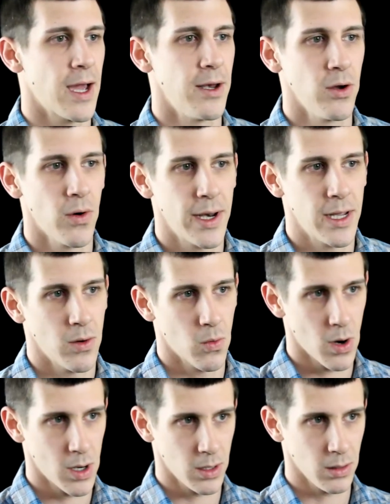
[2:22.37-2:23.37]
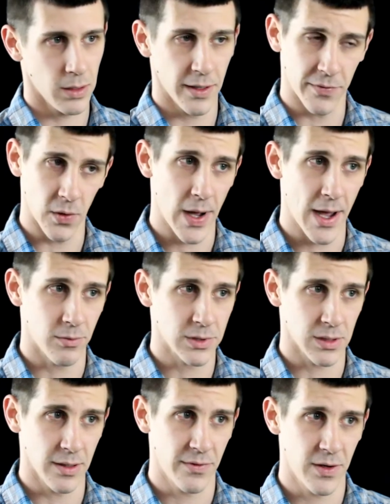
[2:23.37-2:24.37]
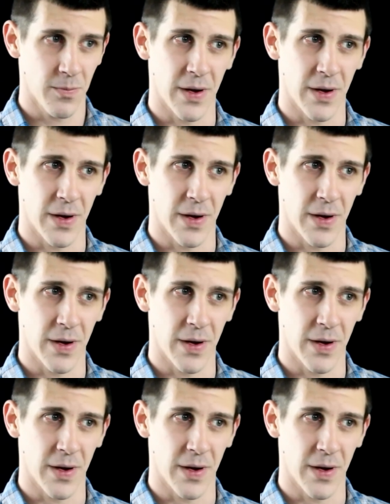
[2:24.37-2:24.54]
I knew I didn't want to live the way I was living,